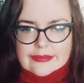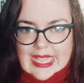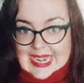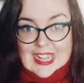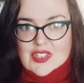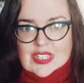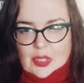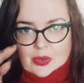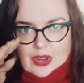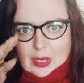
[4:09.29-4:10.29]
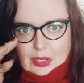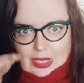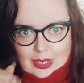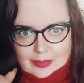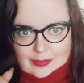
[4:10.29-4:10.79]
and actually you were right all
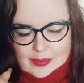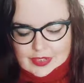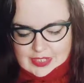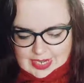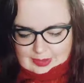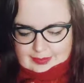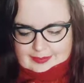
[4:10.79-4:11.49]
along. So